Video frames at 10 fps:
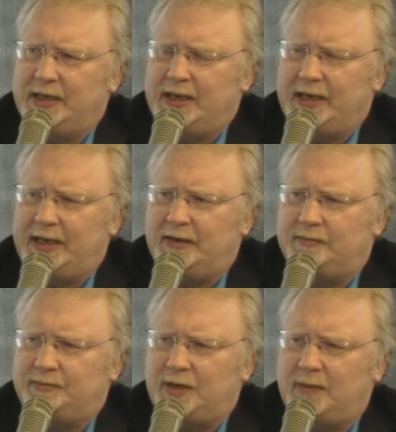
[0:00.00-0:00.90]

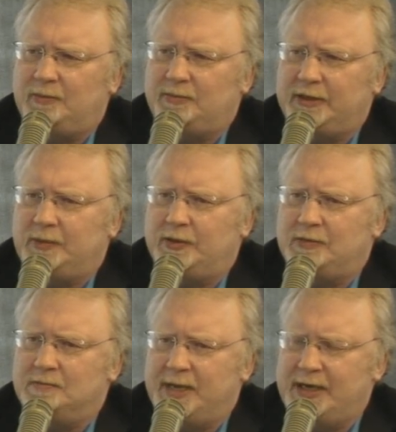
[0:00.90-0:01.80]
And probably
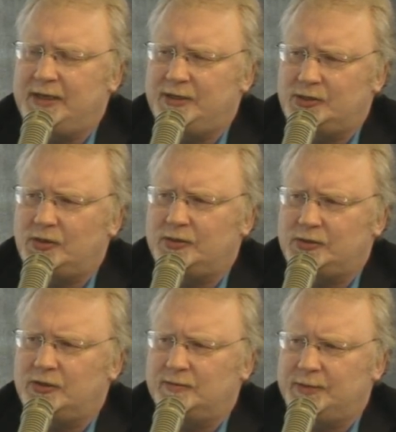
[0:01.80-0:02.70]
with many
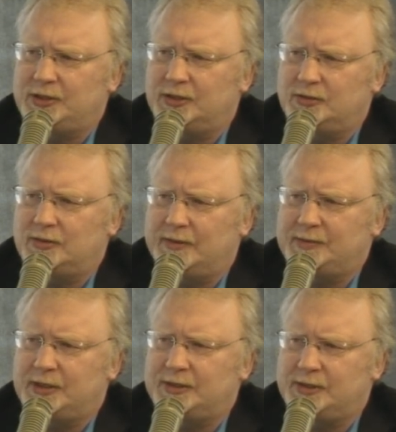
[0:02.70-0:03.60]
short-term mission
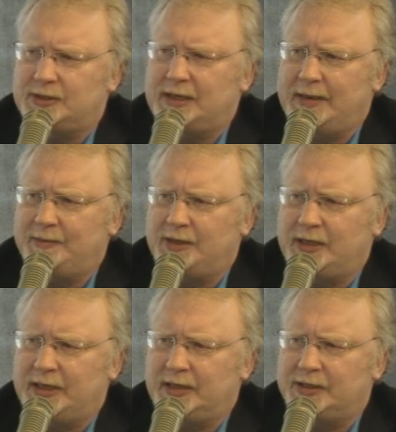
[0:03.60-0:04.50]
trips, it's the same
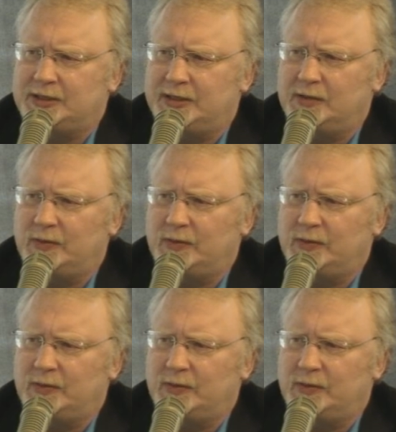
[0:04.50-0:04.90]
thing, isn't it?